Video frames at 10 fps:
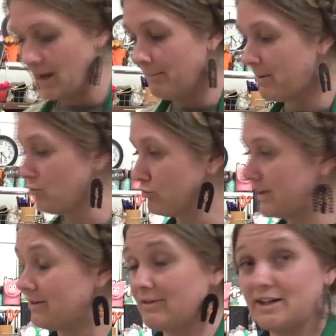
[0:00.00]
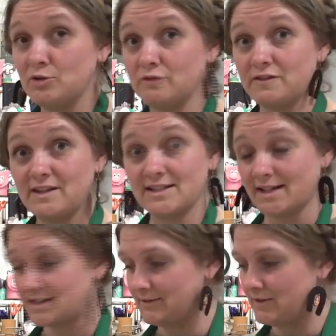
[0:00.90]
But really good for this
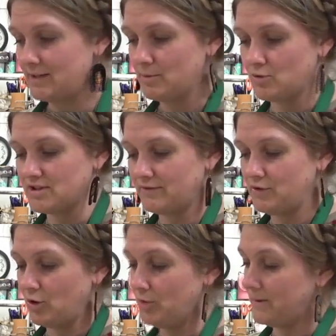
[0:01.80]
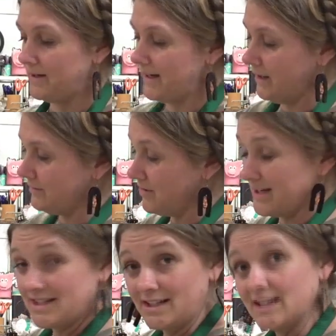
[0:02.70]
activity, because if you open it out,
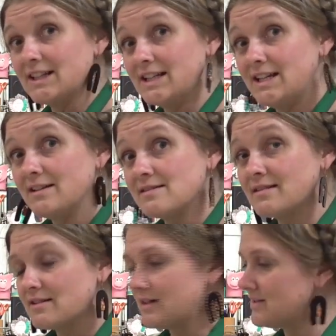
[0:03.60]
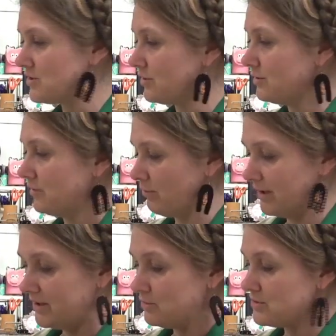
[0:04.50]
nice and clean inside, so
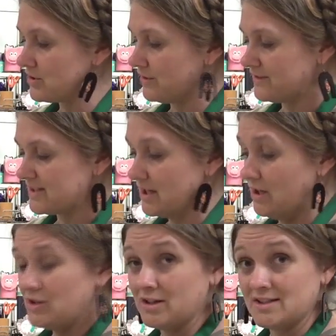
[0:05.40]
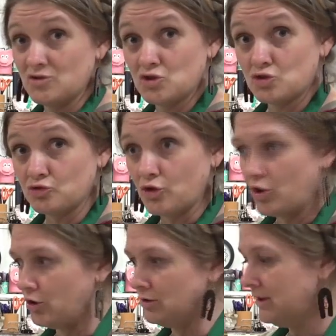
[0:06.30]
really good surface, nice and
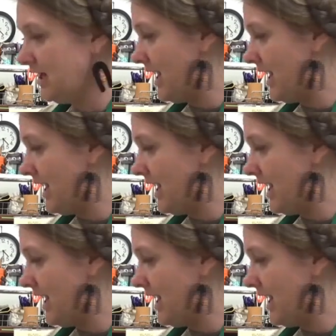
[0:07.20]
strong,